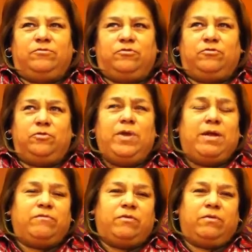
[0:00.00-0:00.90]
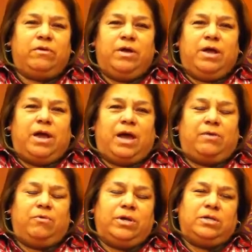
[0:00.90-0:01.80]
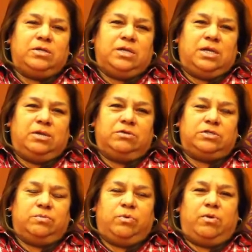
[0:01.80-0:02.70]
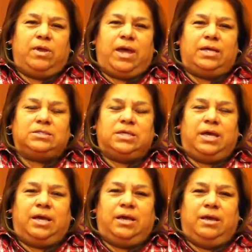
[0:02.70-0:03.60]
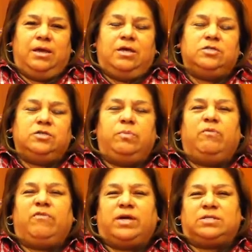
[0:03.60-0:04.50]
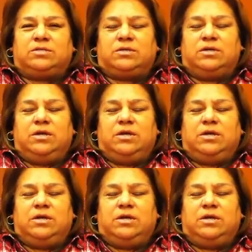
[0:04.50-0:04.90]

soon after, I went into the leadership role as a supervisor.